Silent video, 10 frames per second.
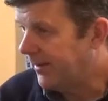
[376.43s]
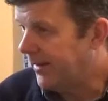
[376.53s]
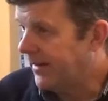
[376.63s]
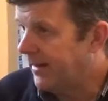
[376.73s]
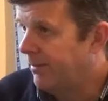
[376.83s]

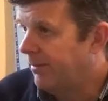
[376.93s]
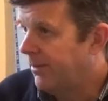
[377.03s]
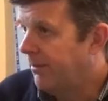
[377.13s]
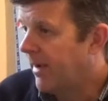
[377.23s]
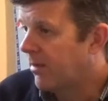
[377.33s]

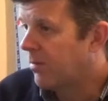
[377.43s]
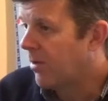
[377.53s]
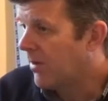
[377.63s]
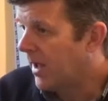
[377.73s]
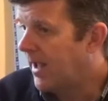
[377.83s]
The Manx was
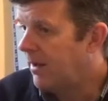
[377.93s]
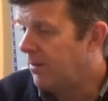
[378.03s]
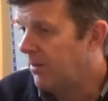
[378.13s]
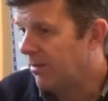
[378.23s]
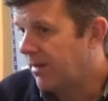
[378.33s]
okay.
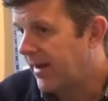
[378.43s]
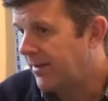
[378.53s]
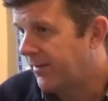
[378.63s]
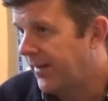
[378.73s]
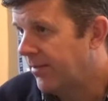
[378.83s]
We were second
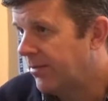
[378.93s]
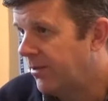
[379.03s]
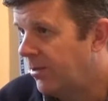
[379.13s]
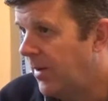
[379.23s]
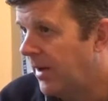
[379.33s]
on that
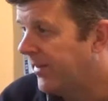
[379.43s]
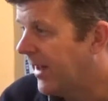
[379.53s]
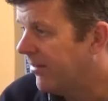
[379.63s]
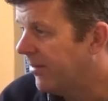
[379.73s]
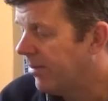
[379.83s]
to Elvin
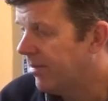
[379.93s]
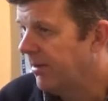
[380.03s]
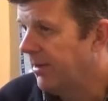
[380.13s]
Evans